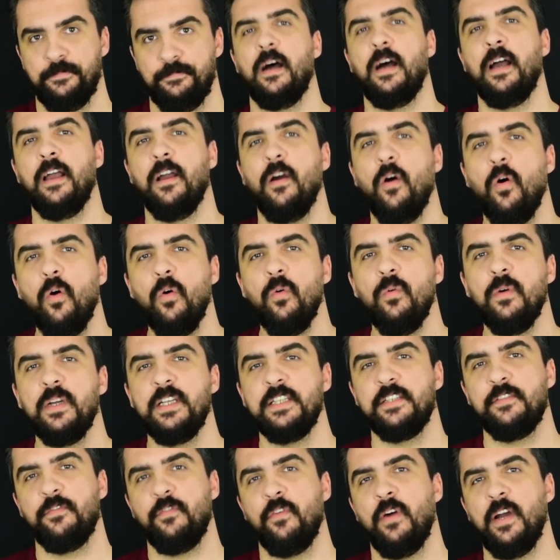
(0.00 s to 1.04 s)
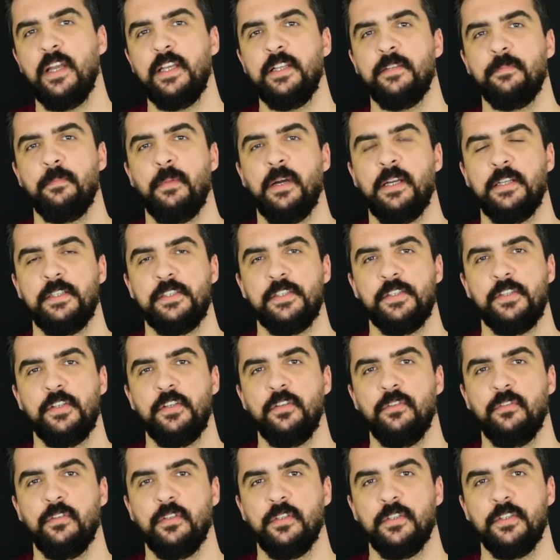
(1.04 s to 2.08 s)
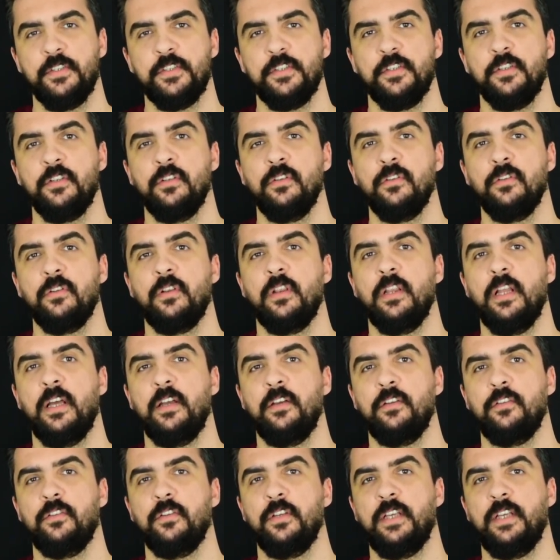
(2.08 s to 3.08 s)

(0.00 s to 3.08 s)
I always find my students who'd like